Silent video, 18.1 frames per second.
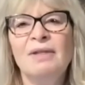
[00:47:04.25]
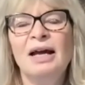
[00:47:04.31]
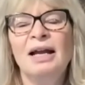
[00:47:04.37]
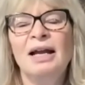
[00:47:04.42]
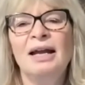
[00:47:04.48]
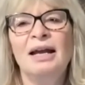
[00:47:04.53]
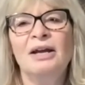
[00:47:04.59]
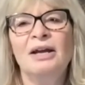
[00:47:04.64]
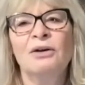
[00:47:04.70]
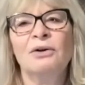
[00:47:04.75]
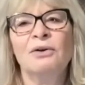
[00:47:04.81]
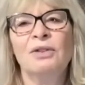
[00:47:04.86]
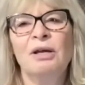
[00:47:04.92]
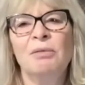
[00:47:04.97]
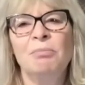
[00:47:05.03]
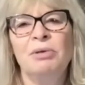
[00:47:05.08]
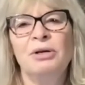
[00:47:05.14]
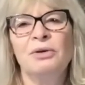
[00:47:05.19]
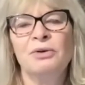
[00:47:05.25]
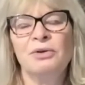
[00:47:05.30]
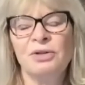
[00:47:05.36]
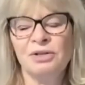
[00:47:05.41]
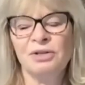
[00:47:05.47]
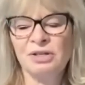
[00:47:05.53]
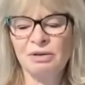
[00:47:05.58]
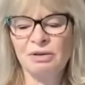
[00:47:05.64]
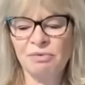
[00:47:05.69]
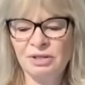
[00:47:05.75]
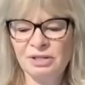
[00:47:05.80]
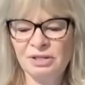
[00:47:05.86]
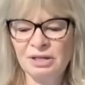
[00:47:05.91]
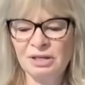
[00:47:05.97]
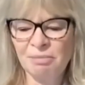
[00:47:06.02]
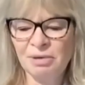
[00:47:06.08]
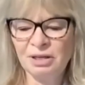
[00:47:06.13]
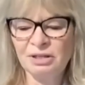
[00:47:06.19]
that anger, that bitterness, that
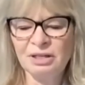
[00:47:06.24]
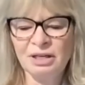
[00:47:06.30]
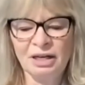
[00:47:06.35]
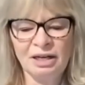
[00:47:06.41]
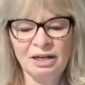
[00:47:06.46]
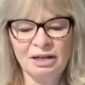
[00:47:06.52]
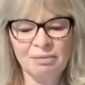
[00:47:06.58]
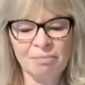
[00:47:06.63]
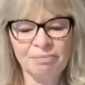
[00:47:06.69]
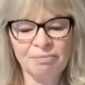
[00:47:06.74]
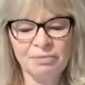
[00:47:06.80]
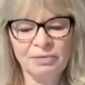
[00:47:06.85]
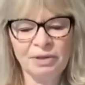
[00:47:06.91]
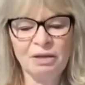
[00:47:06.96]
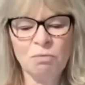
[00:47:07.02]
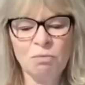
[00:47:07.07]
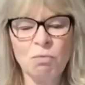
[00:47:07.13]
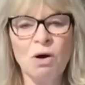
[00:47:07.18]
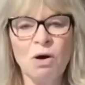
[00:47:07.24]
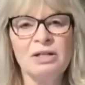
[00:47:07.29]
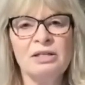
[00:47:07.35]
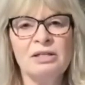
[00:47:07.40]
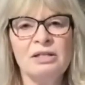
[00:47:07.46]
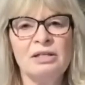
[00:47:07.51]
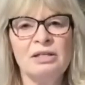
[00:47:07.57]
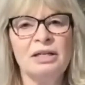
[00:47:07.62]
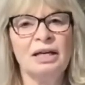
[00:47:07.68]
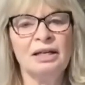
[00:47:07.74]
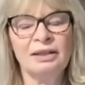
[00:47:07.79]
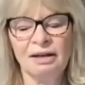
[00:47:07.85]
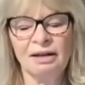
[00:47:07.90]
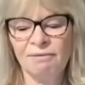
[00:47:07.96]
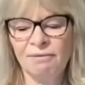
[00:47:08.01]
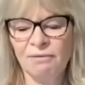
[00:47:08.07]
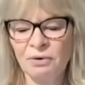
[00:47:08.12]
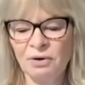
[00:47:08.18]
resentment to Him. He wants to take
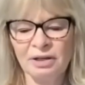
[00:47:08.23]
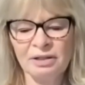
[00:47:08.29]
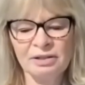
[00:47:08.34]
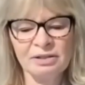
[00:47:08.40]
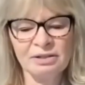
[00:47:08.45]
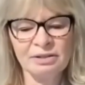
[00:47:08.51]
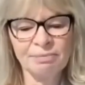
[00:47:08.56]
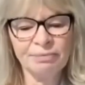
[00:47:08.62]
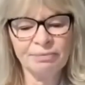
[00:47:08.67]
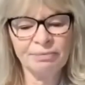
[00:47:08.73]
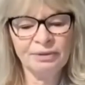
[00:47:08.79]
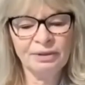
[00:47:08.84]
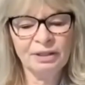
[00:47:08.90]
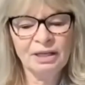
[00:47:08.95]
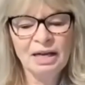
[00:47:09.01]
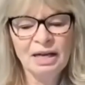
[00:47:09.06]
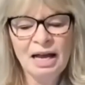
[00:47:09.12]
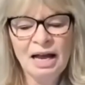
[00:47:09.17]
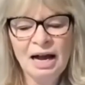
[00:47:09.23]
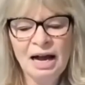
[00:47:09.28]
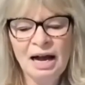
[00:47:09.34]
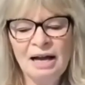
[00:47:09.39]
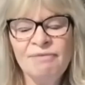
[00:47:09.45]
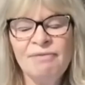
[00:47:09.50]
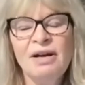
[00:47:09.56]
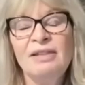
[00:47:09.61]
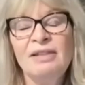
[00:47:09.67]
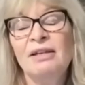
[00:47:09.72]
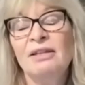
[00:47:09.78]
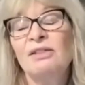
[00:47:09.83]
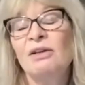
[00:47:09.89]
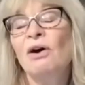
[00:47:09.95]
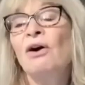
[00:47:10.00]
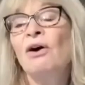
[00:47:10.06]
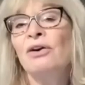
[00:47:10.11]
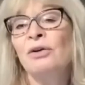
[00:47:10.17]
that for us. I find that
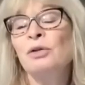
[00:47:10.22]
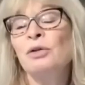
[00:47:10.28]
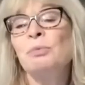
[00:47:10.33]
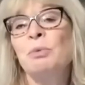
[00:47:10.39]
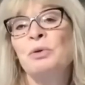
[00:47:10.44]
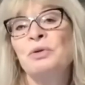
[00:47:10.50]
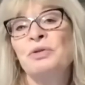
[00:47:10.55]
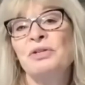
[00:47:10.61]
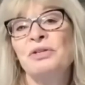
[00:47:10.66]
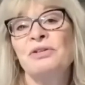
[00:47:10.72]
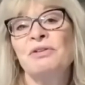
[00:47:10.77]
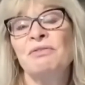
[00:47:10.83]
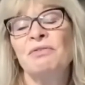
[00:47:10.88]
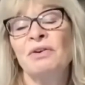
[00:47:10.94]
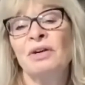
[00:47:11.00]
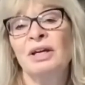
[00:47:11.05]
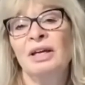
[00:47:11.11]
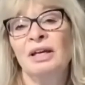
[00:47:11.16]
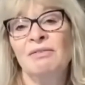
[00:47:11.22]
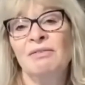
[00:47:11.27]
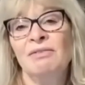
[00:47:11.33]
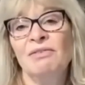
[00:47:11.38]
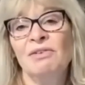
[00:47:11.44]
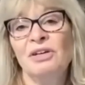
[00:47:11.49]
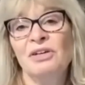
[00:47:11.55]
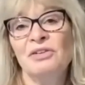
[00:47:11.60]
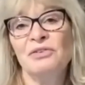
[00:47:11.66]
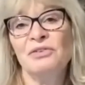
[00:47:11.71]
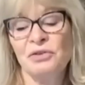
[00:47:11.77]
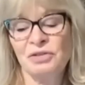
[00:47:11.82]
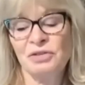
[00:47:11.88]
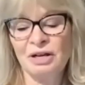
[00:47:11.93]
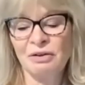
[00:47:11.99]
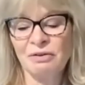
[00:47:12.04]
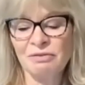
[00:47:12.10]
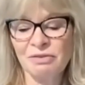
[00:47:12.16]
the hardest person to forgive is
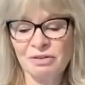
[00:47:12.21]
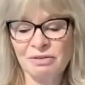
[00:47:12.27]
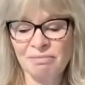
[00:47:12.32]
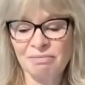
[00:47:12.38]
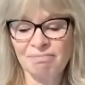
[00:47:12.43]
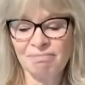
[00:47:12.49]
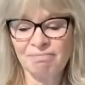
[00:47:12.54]
ourselves.